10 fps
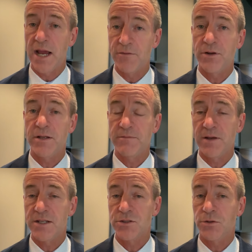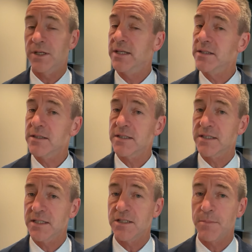every investor is to
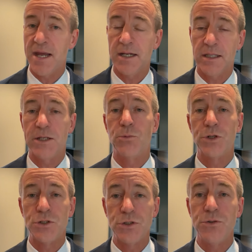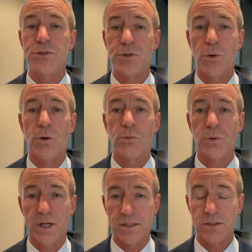systematically reduce your
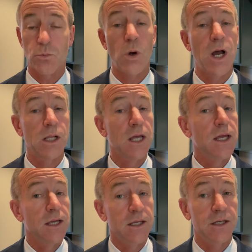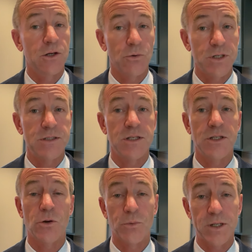risk while increasing
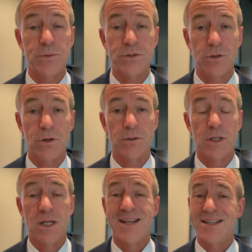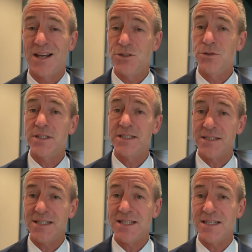your rate of return. Now, you can
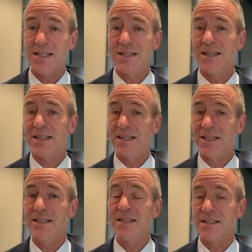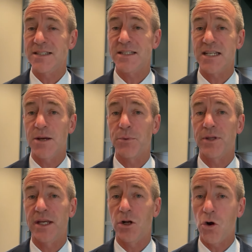see in this example
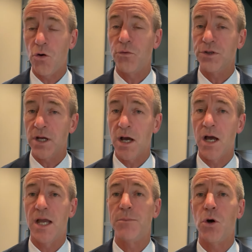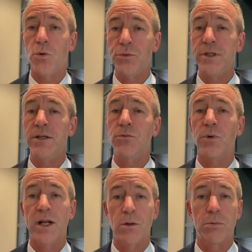that over time, owning
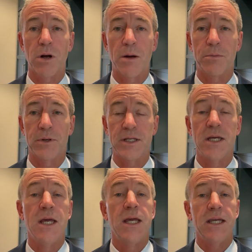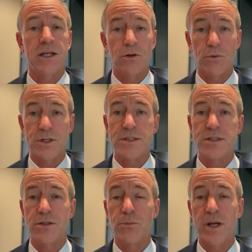rental property
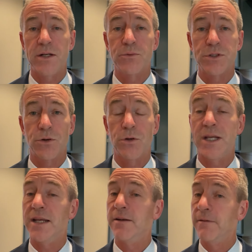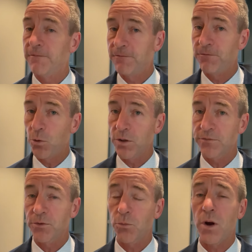increases the rate of return in 4
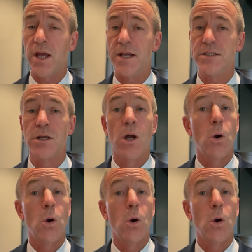different ways